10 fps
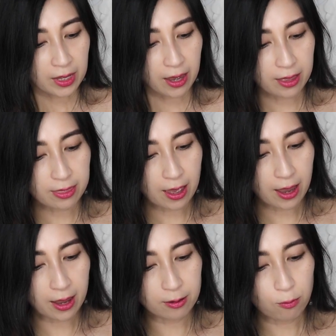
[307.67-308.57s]
And
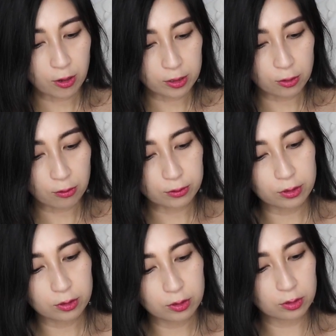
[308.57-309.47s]
then what you'll
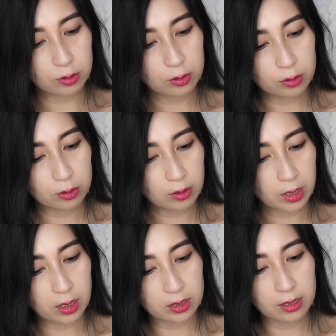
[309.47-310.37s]
do
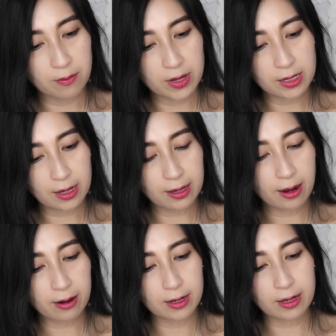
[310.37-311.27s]
is, let me take it
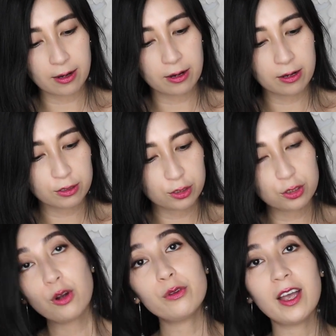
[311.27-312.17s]
out of here and
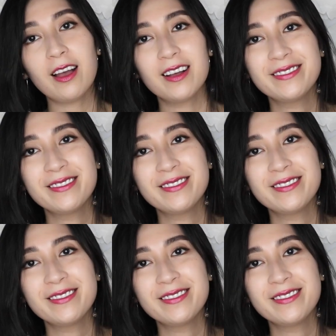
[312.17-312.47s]
show you.